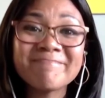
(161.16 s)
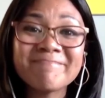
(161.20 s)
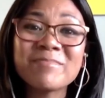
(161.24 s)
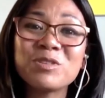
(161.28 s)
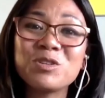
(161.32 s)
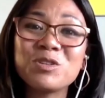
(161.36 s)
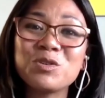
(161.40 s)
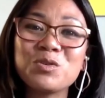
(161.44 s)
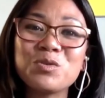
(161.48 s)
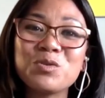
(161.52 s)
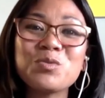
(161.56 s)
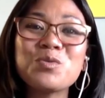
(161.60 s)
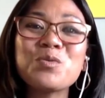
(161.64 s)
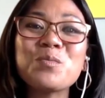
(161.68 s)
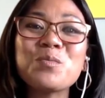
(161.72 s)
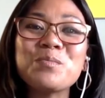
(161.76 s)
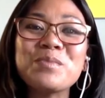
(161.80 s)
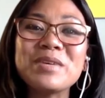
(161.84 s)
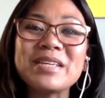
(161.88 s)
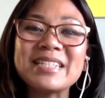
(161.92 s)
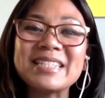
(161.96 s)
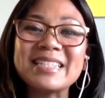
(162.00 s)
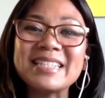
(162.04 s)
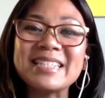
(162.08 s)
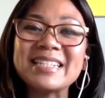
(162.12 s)
to
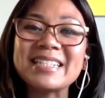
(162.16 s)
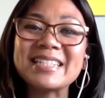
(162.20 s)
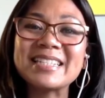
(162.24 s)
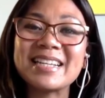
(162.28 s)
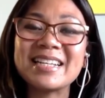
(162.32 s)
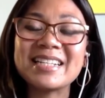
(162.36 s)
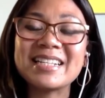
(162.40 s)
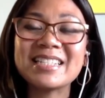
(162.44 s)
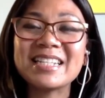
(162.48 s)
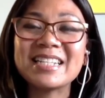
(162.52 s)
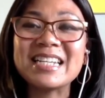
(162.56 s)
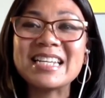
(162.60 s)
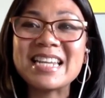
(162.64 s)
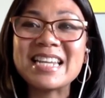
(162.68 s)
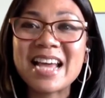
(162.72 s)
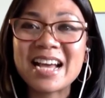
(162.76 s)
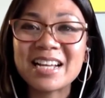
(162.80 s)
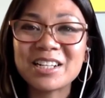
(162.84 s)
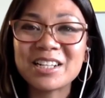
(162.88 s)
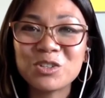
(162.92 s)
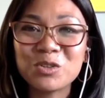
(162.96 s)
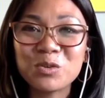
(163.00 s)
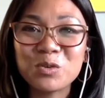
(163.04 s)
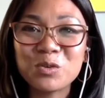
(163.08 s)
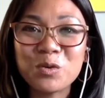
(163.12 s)
business as a
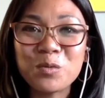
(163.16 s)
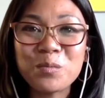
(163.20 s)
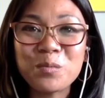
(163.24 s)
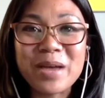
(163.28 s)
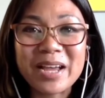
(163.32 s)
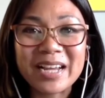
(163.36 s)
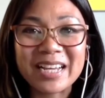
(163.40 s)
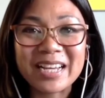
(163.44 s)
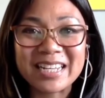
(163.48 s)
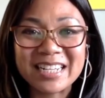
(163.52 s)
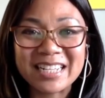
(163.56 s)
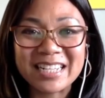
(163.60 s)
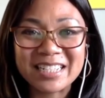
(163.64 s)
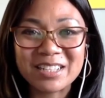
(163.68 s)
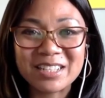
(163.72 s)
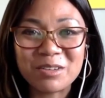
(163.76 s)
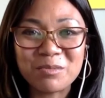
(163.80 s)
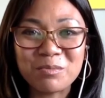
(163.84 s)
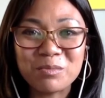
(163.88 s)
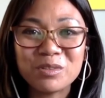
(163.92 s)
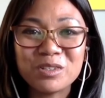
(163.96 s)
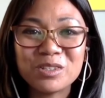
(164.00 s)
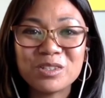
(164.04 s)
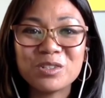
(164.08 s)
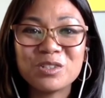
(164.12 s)
natural
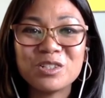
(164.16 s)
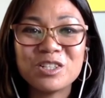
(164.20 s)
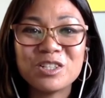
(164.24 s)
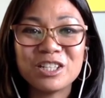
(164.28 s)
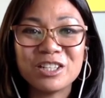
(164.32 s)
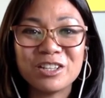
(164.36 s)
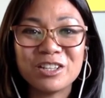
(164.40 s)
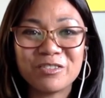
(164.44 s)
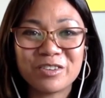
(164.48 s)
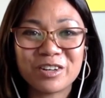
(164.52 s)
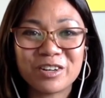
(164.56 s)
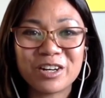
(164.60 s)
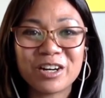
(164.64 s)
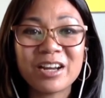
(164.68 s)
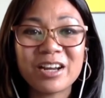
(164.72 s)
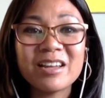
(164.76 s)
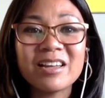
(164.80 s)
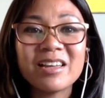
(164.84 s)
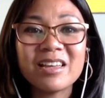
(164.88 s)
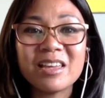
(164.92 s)
mechanism to deliver